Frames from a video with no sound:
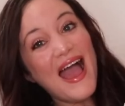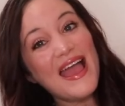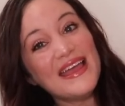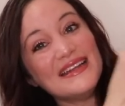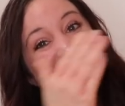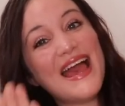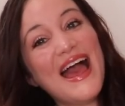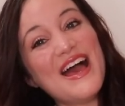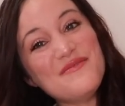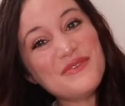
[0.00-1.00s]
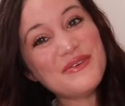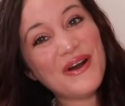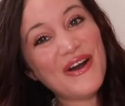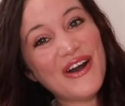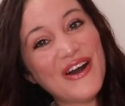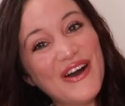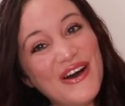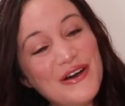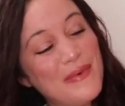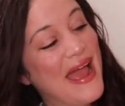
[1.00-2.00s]
a Temu
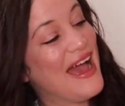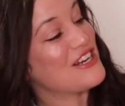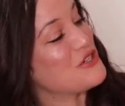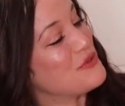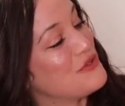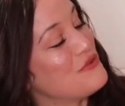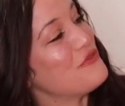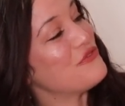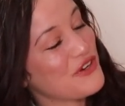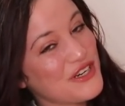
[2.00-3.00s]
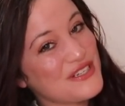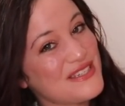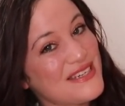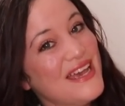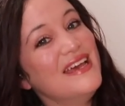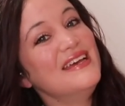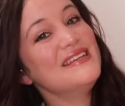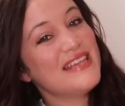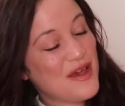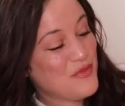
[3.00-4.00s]
haul, my actual first
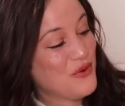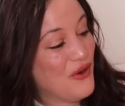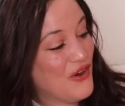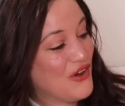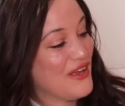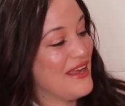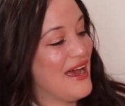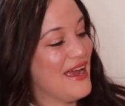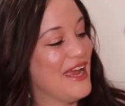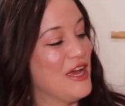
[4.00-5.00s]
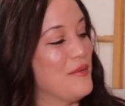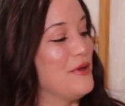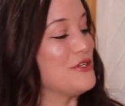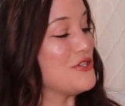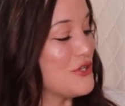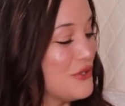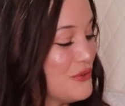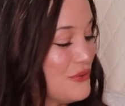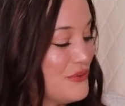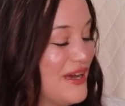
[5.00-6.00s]
Temu haul and I am
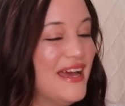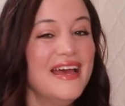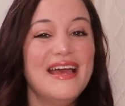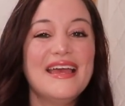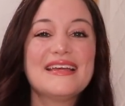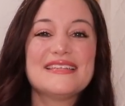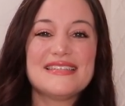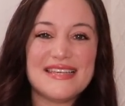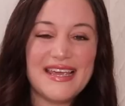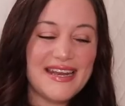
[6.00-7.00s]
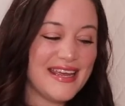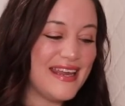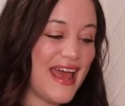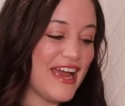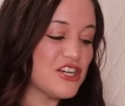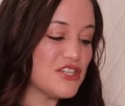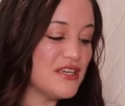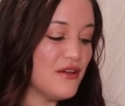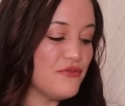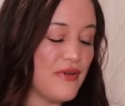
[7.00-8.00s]
too excited. I
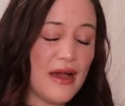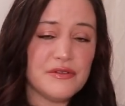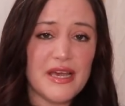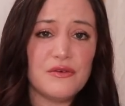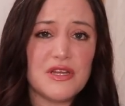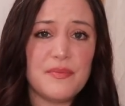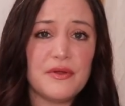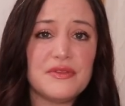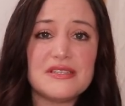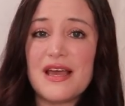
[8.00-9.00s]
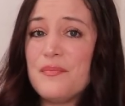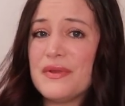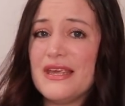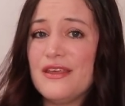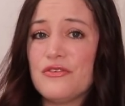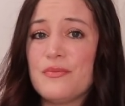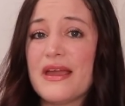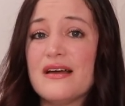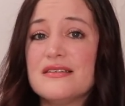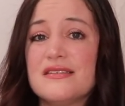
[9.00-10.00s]
actually found out about this company through my
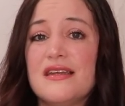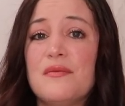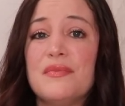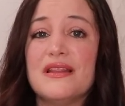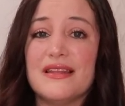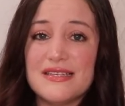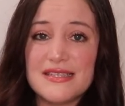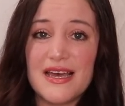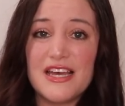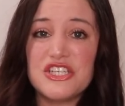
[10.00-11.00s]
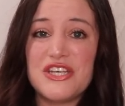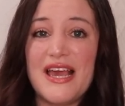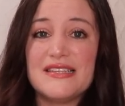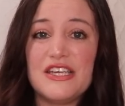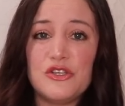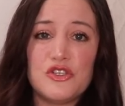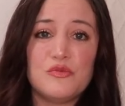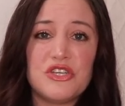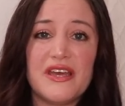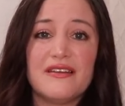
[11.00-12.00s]
cousin Melissa. She has a YouTube
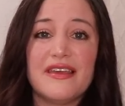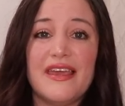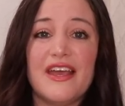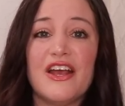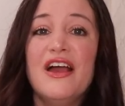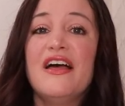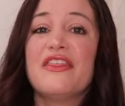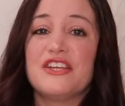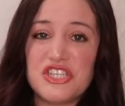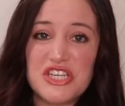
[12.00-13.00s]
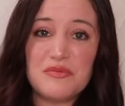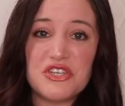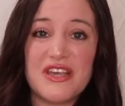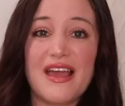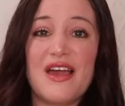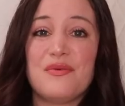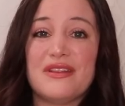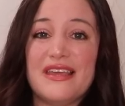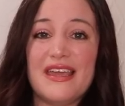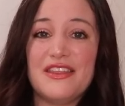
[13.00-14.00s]
channel here, The Cheap Chick. I will
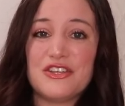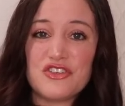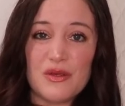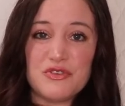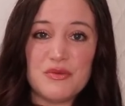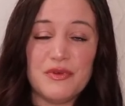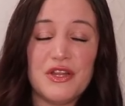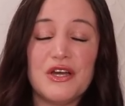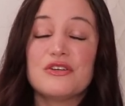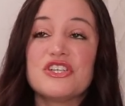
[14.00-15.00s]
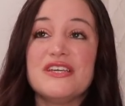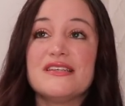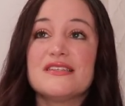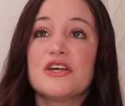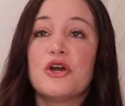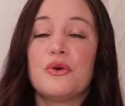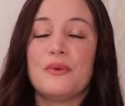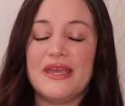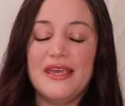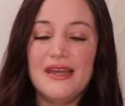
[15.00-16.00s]
link it in the description below. She is the
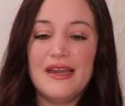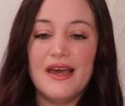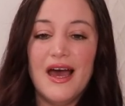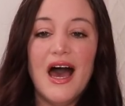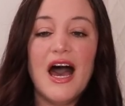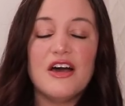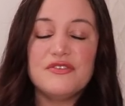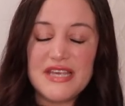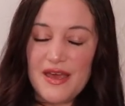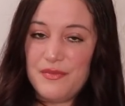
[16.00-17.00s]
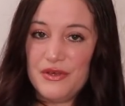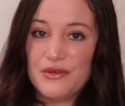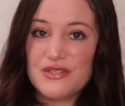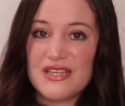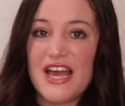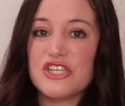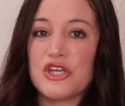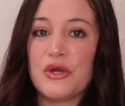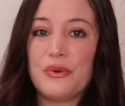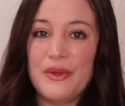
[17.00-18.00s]
queen of Temu slash
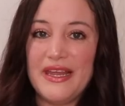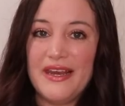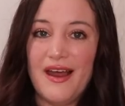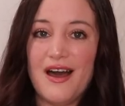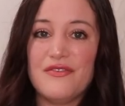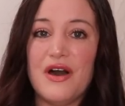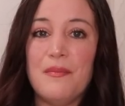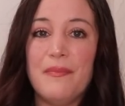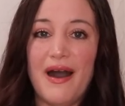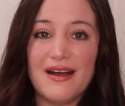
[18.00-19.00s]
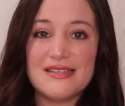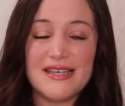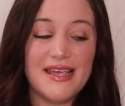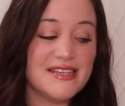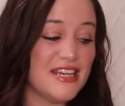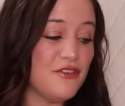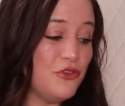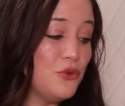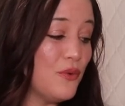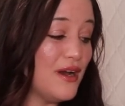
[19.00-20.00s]
queen of unboxings. If
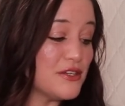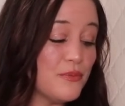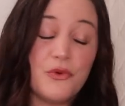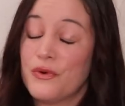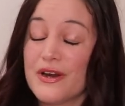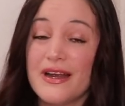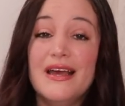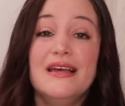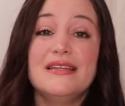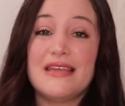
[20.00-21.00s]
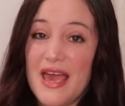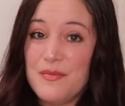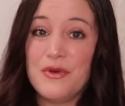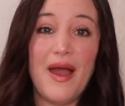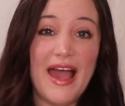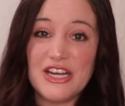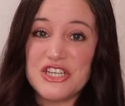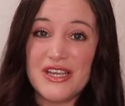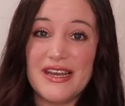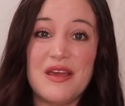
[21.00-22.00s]
you want more Temu
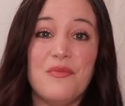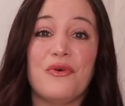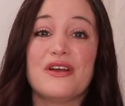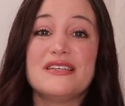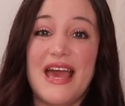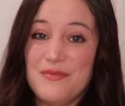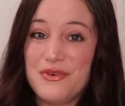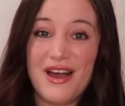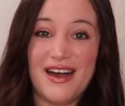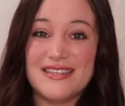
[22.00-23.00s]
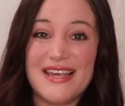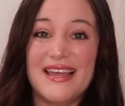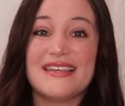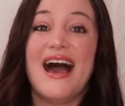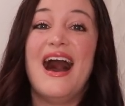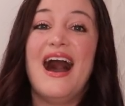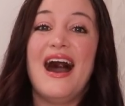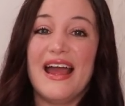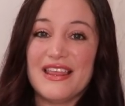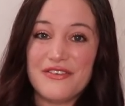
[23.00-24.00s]
action and more Temu content,
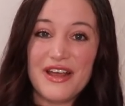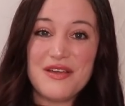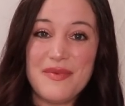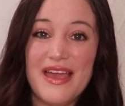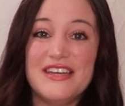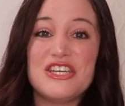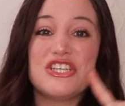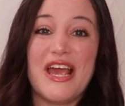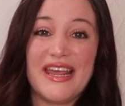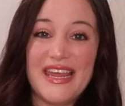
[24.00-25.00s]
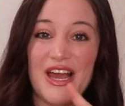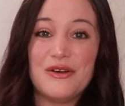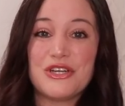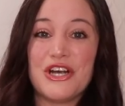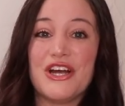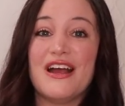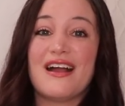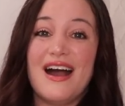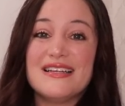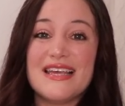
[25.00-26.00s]
highly recommend checking out her
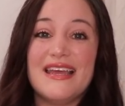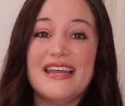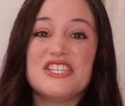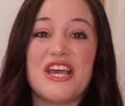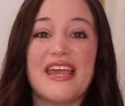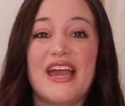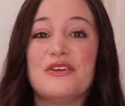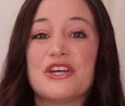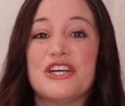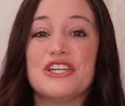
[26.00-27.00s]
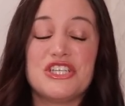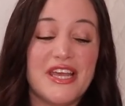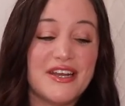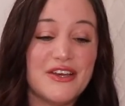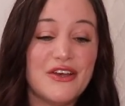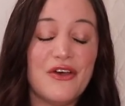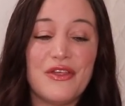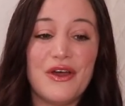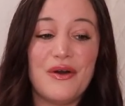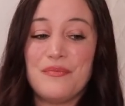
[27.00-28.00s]
content and checking out her channel
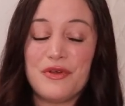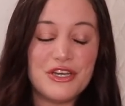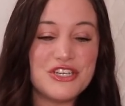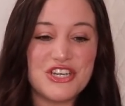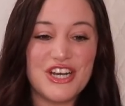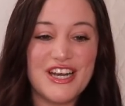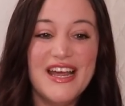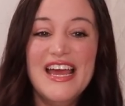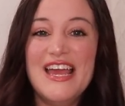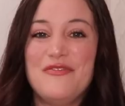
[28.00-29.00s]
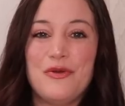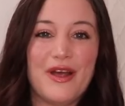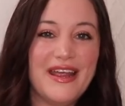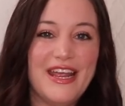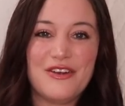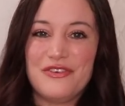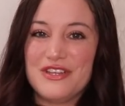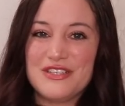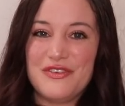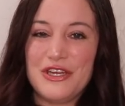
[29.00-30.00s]
although I'm pretty sure if you are here for
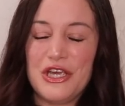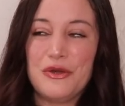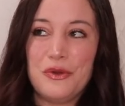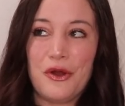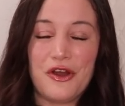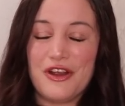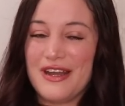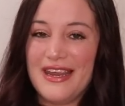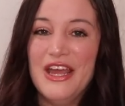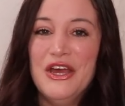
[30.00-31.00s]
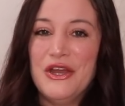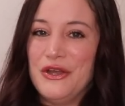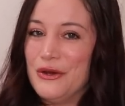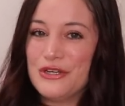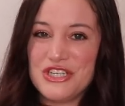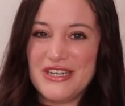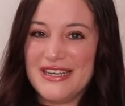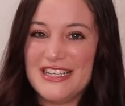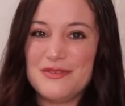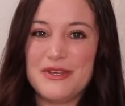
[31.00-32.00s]
this video you already know who she
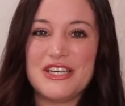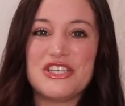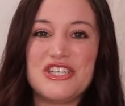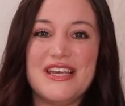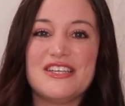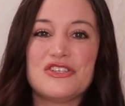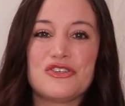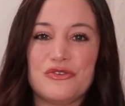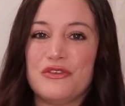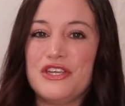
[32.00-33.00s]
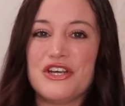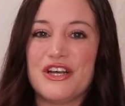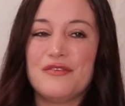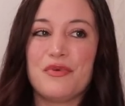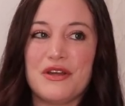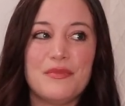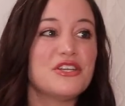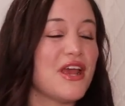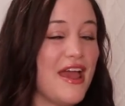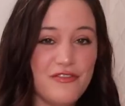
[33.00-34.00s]
is because she has truly turned pretty
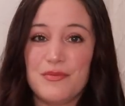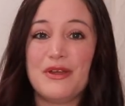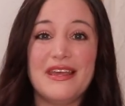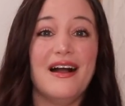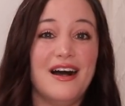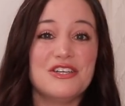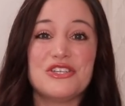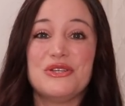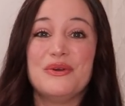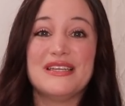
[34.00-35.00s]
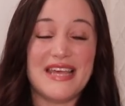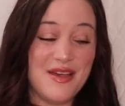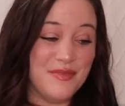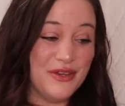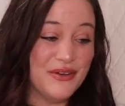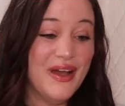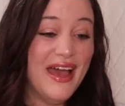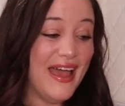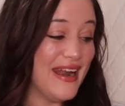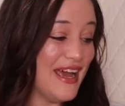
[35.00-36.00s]
much everybody onto Temu
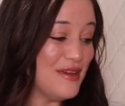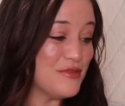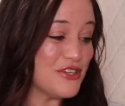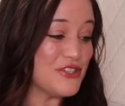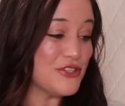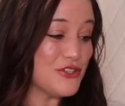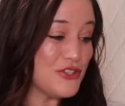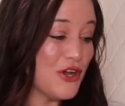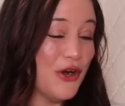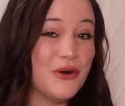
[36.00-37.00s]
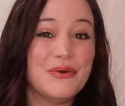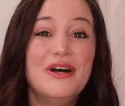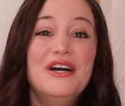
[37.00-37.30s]
and I am just so